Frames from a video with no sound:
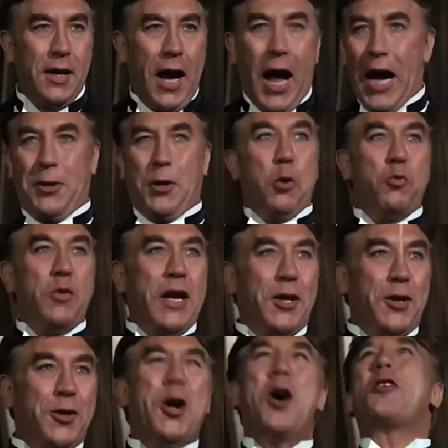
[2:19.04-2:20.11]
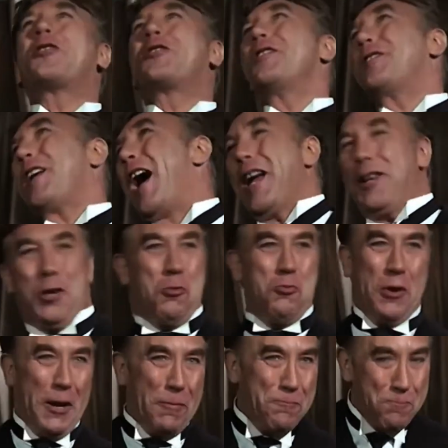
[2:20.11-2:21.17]
me, but Andy,
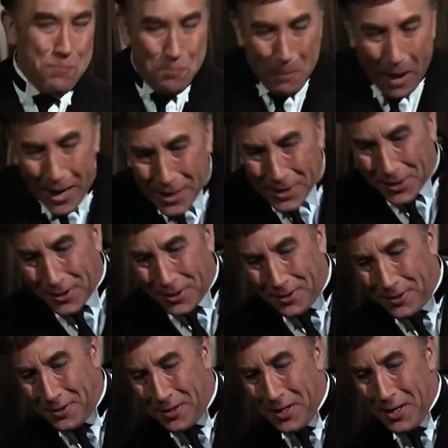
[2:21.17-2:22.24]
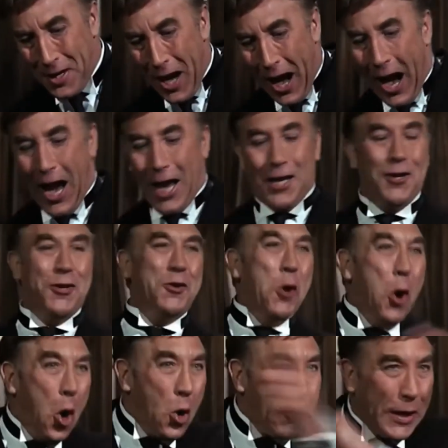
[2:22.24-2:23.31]
this is just slapstick
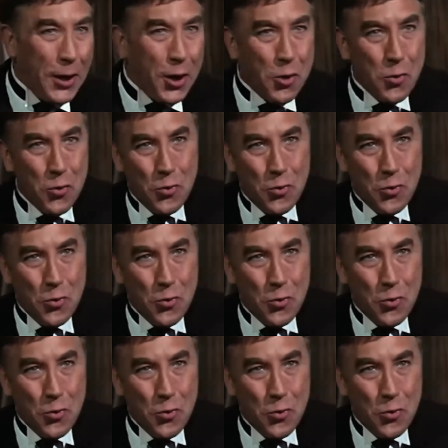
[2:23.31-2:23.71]
pornography for Daily